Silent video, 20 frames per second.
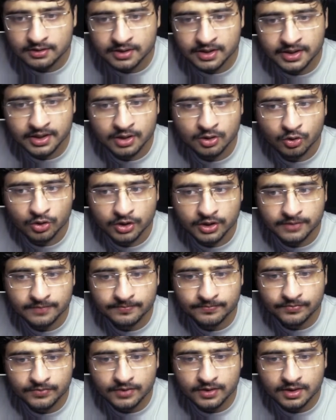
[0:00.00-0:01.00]
3, good.
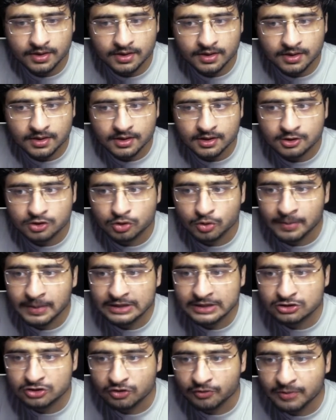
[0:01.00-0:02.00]
So
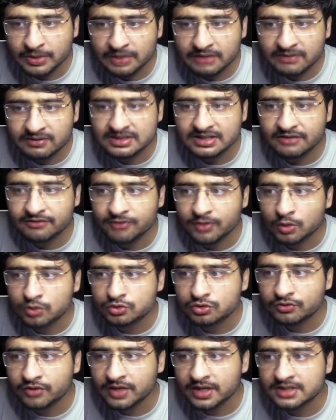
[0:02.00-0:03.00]
best of previous I've
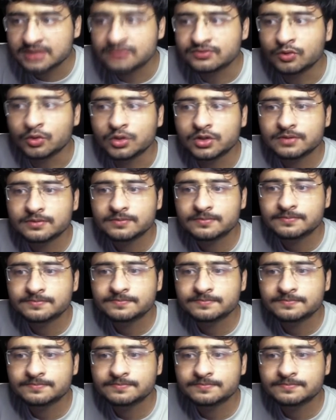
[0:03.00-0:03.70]
found so far is 4.